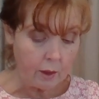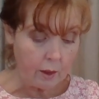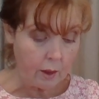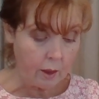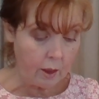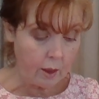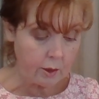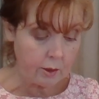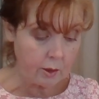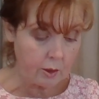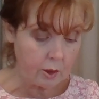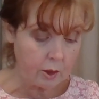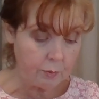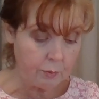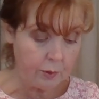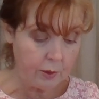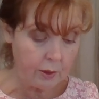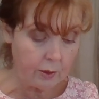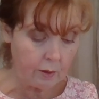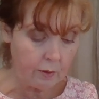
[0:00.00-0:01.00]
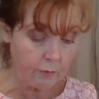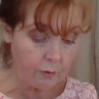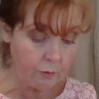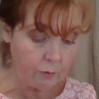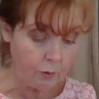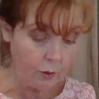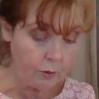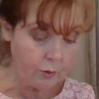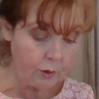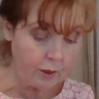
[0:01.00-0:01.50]
Austen speaks of the
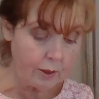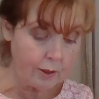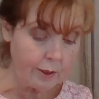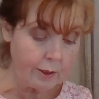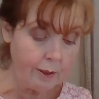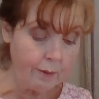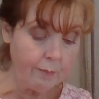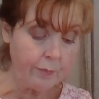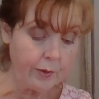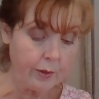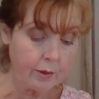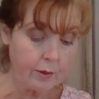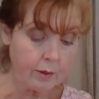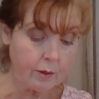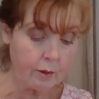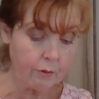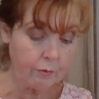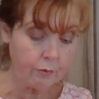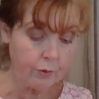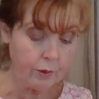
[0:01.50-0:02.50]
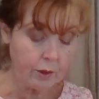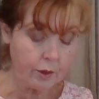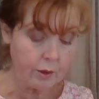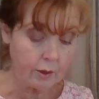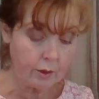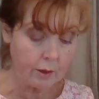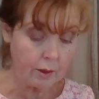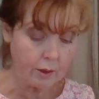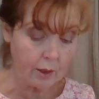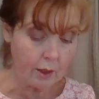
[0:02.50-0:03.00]
rosy dimness of
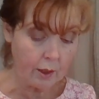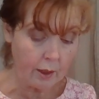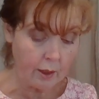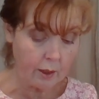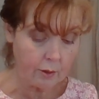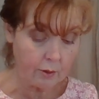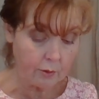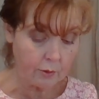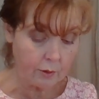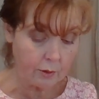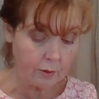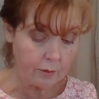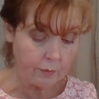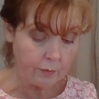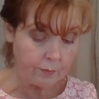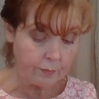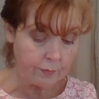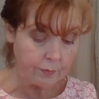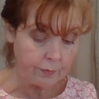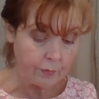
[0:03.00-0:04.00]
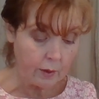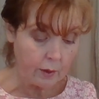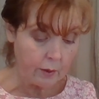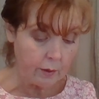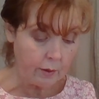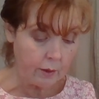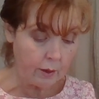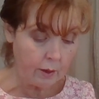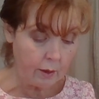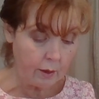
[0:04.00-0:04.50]
Regency candles.
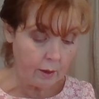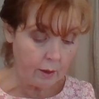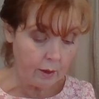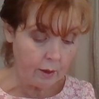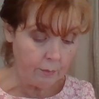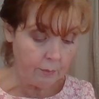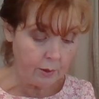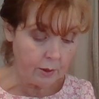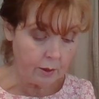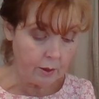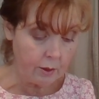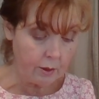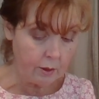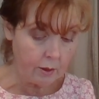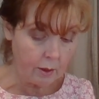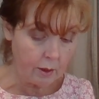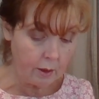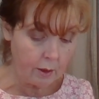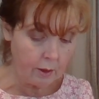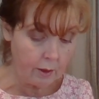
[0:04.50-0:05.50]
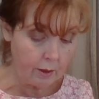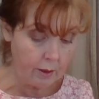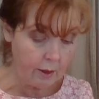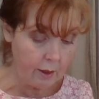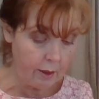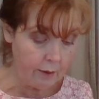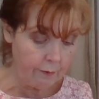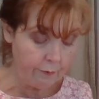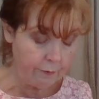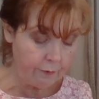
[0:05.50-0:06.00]
They emitted
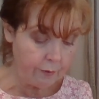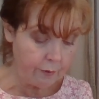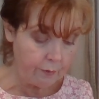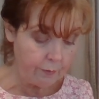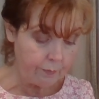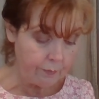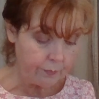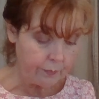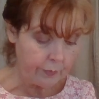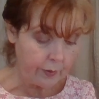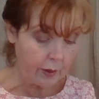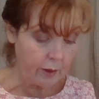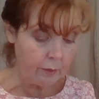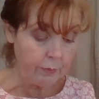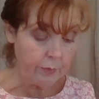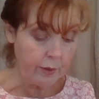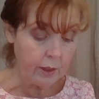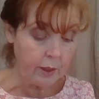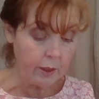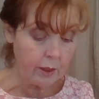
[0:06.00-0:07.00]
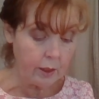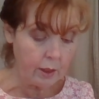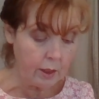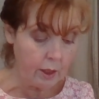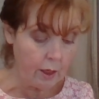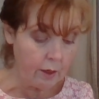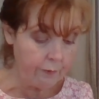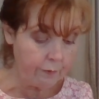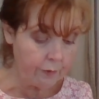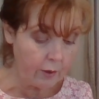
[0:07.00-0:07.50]
enough they emitted
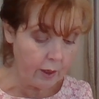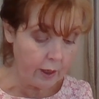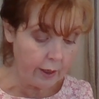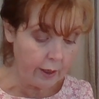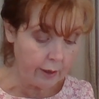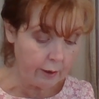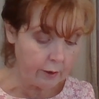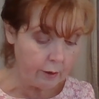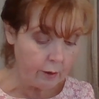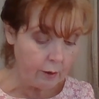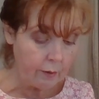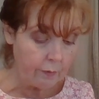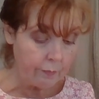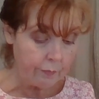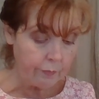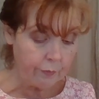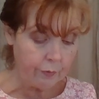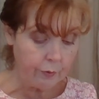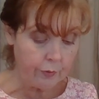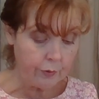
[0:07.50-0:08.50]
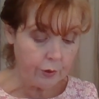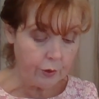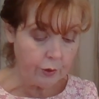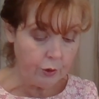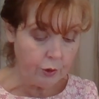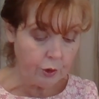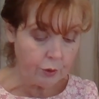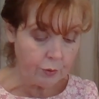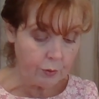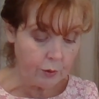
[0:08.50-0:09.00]
enough light for the
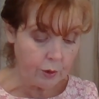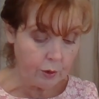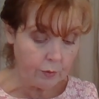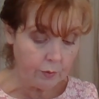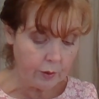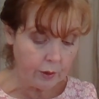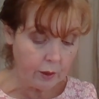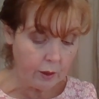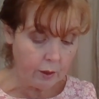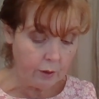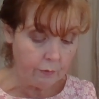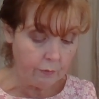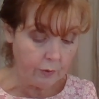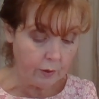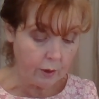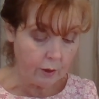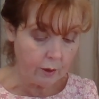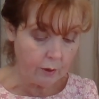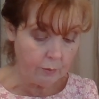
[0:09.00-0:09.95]
usual evening